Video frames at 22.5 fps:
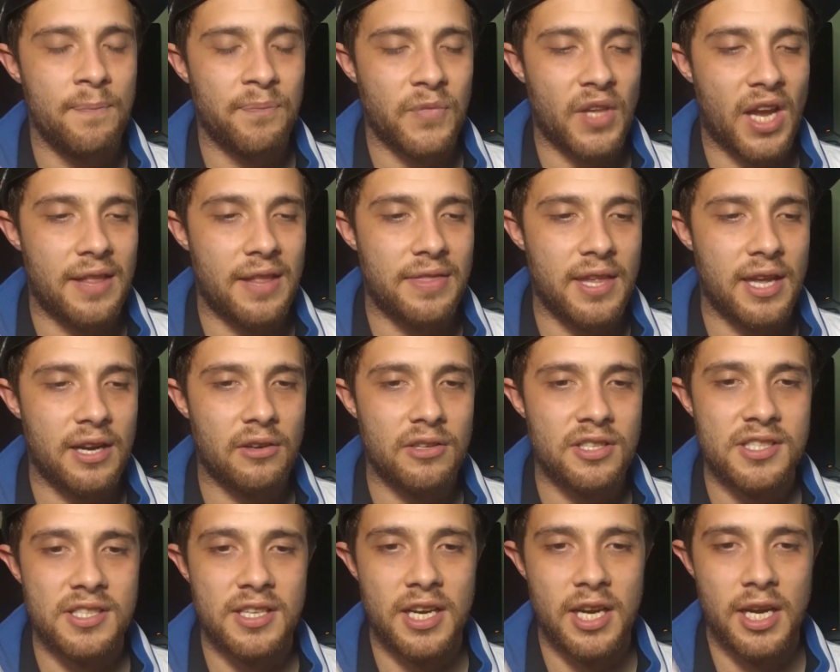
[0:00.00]
Then I
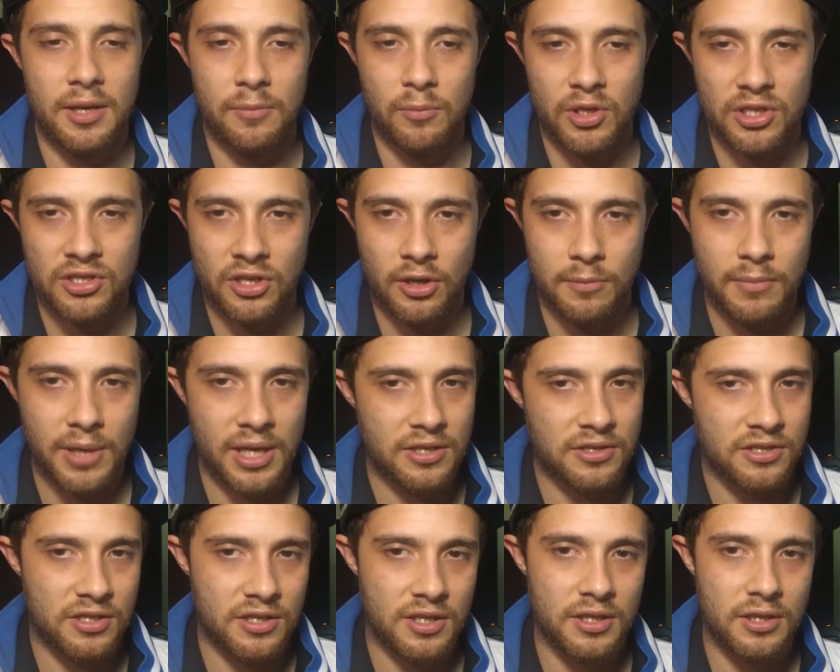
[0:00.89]
seen, which I
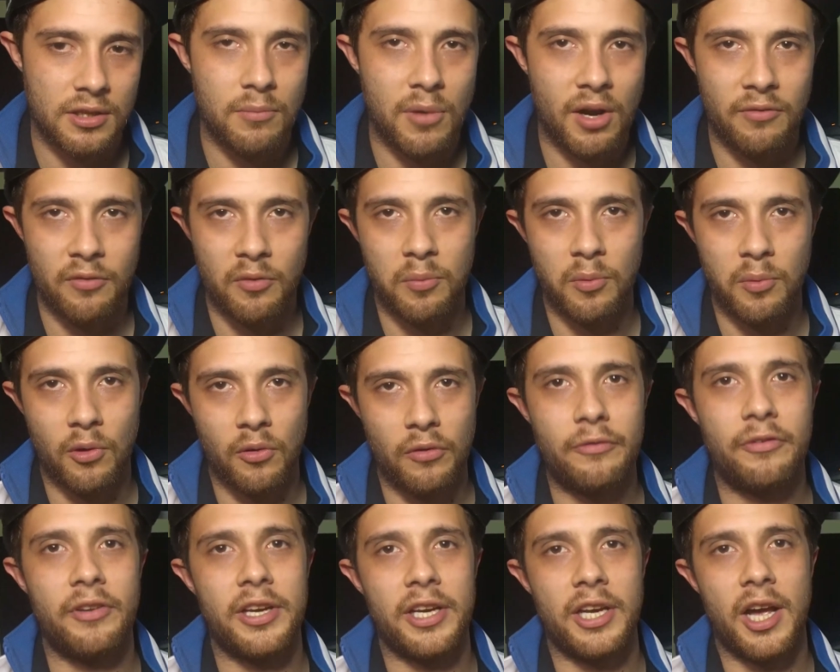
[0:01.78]
mentioned in the motherboard
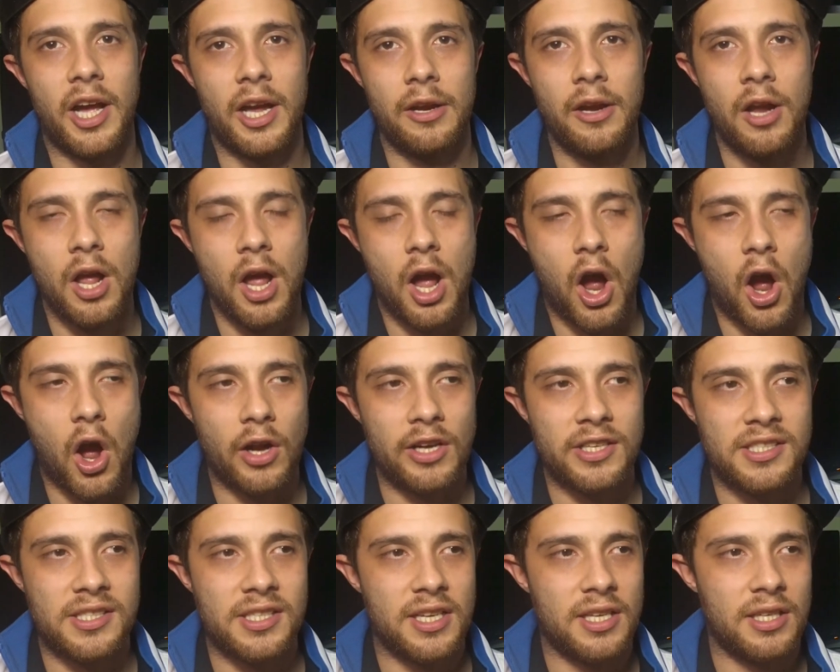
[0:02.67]
video, I've
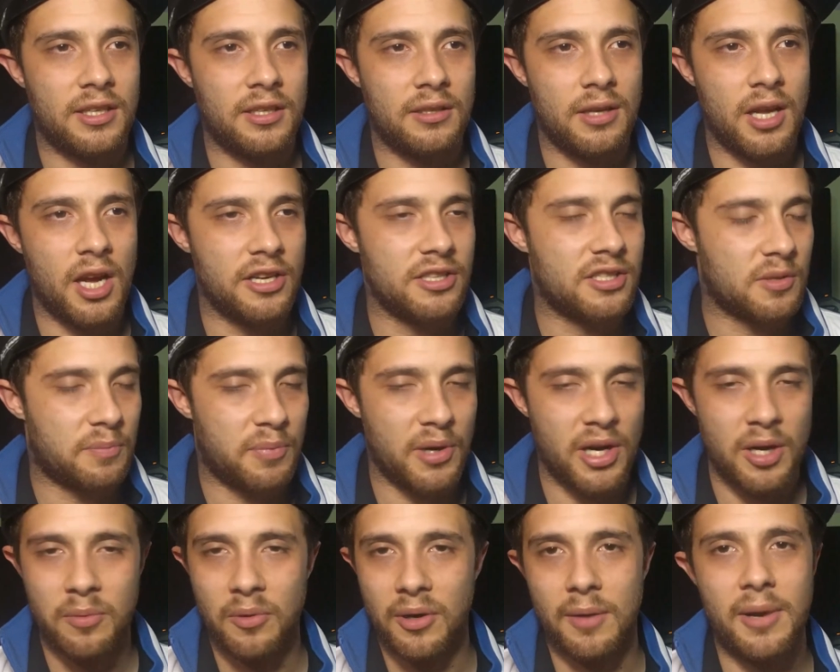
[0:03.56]
seen loads of
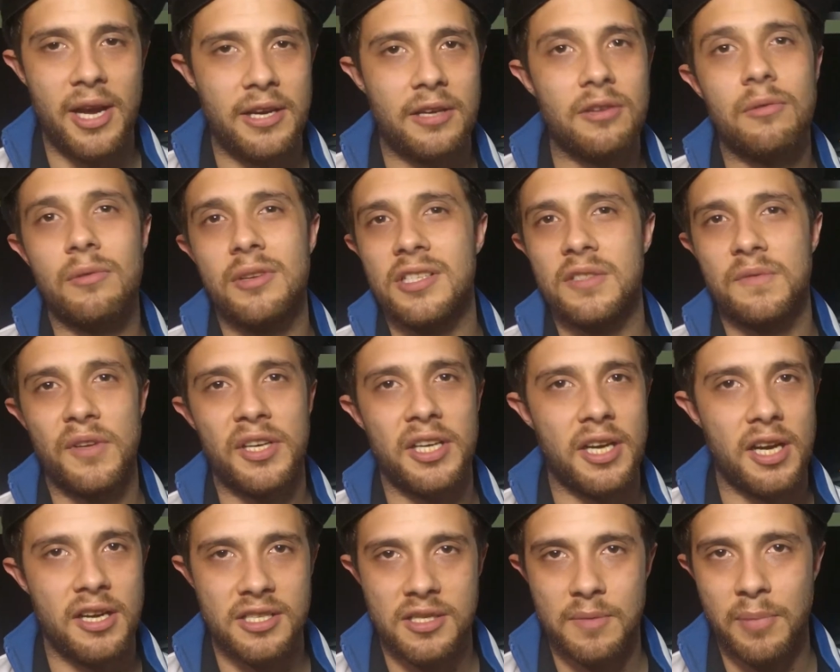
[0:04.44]
people are making all these
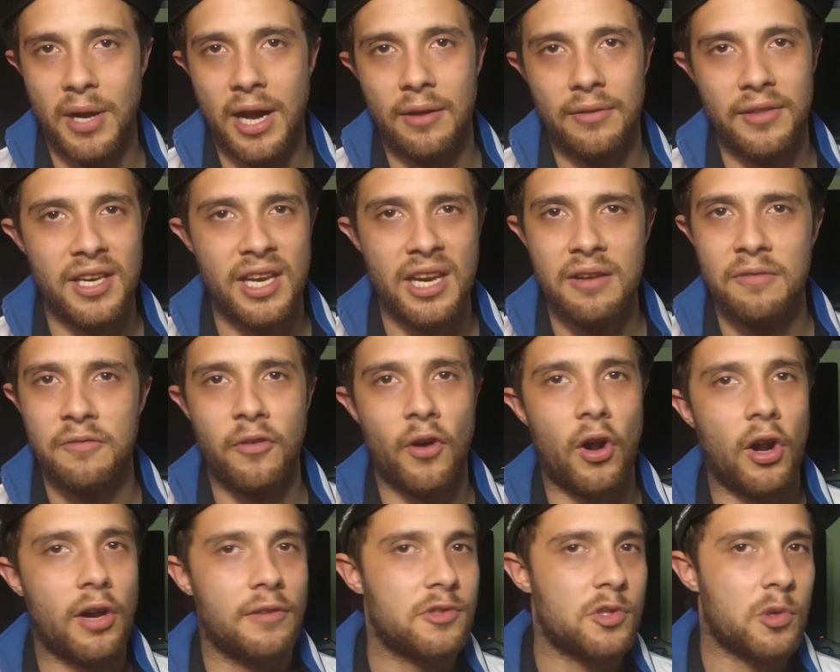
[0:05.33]
videos about the
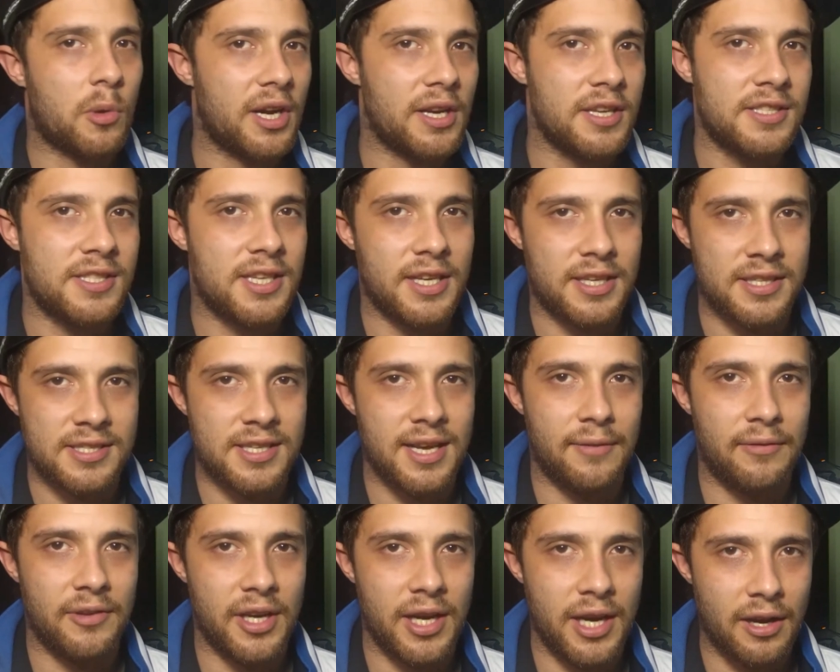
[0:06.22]

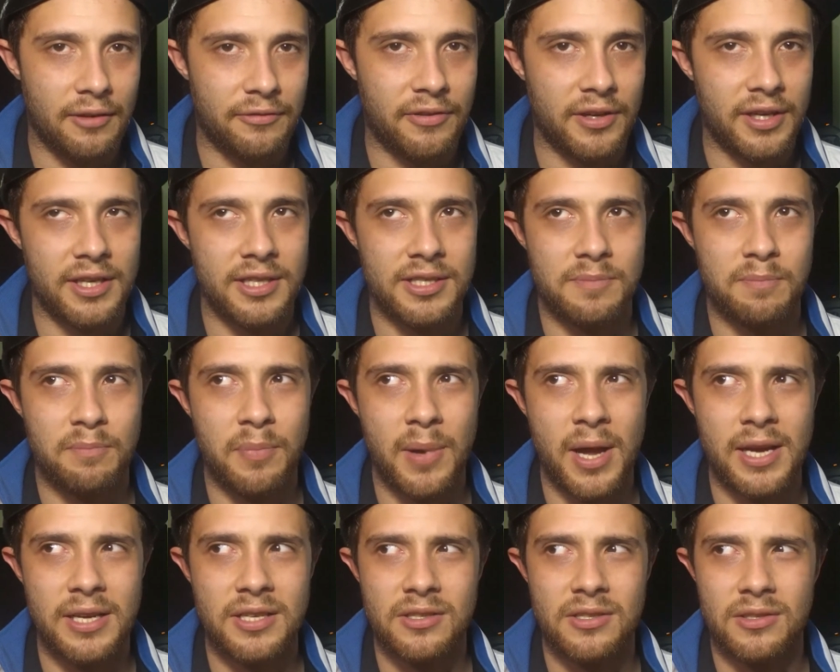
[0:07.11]
E5-2670. I think it's
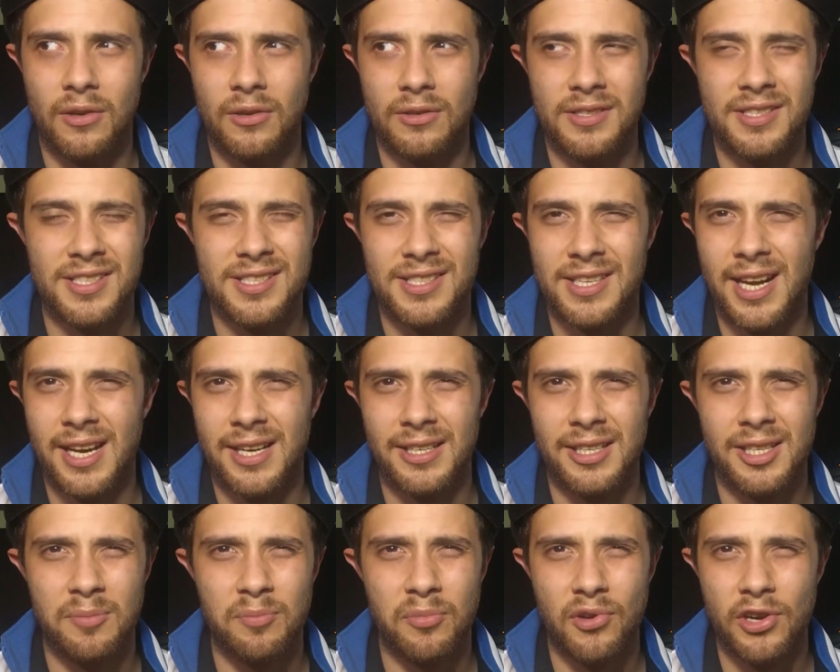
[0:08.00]
based on
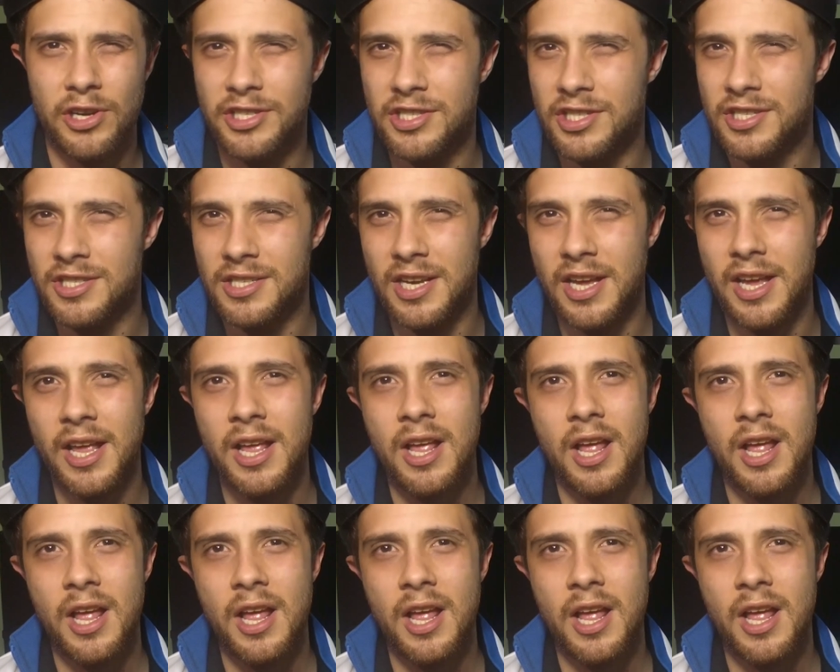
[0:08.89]
Sandy Bridge, is it?